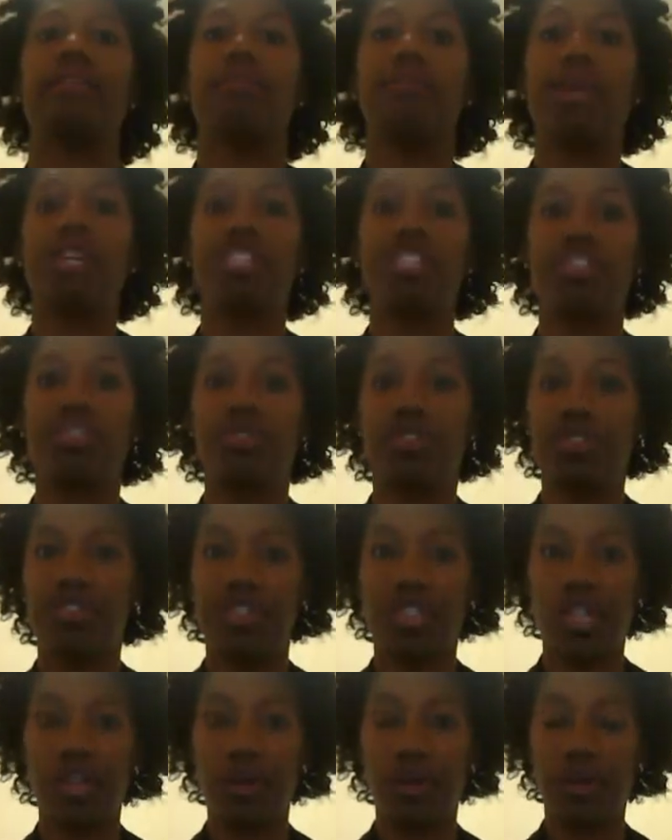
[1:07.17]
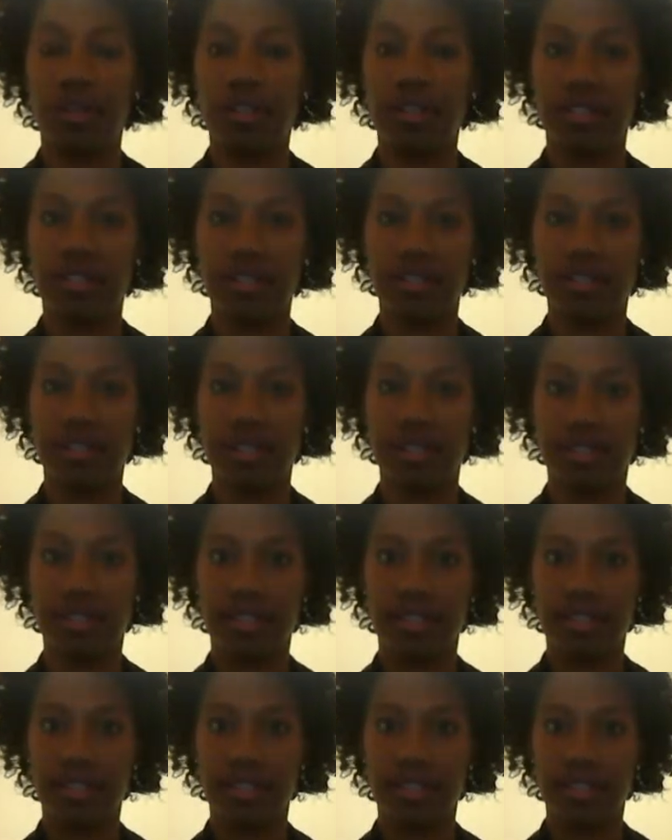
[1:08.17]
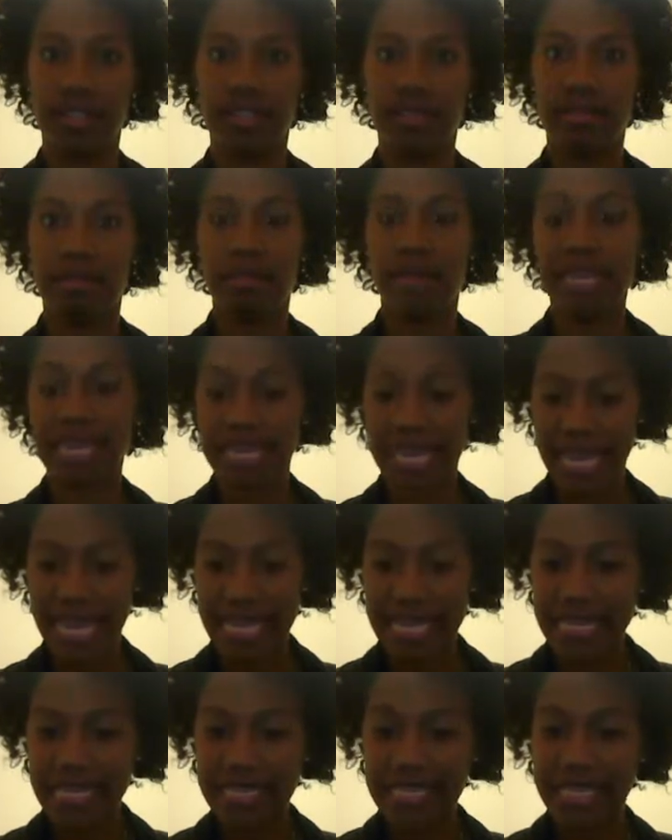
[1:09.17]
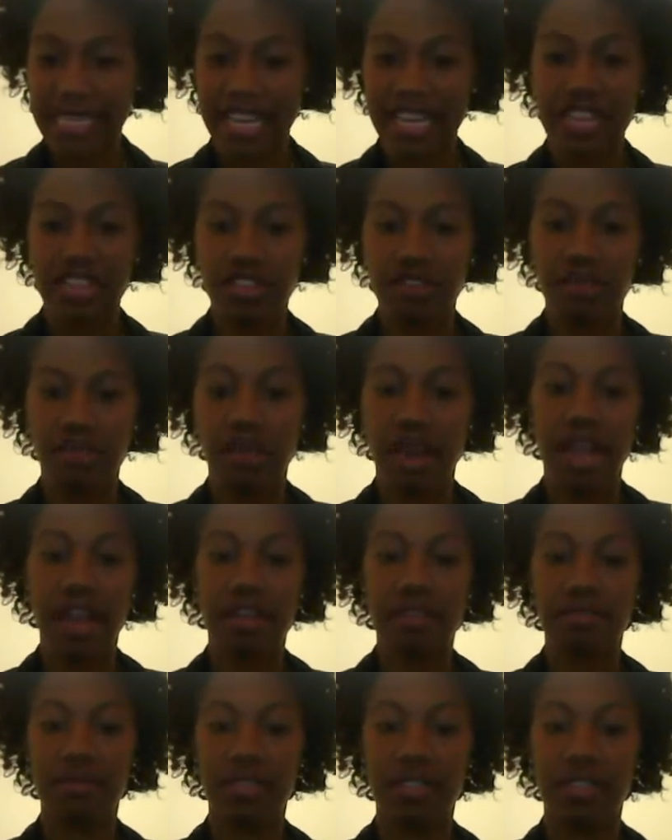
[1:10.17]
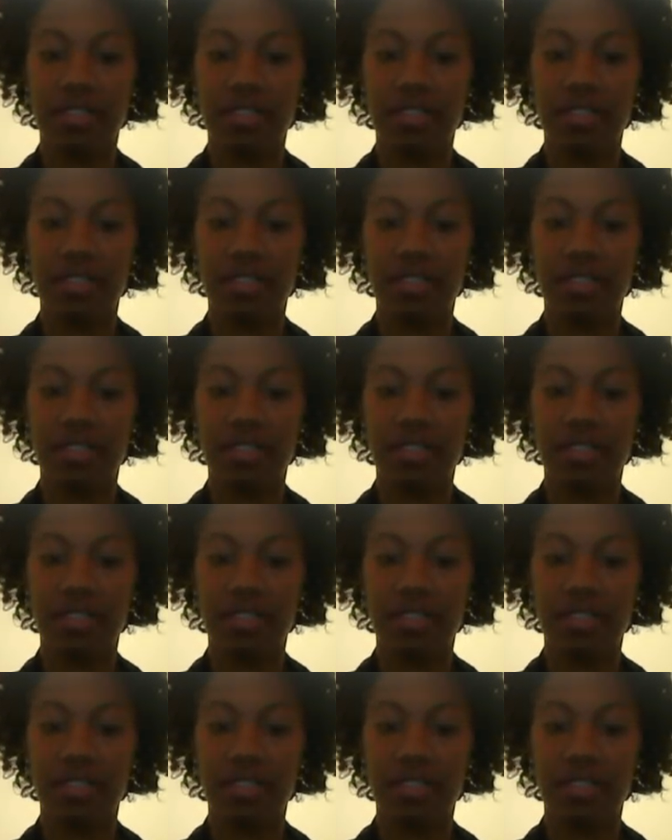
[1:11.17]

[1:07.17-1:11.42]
my shoulders lowered. My gaze hit the ground.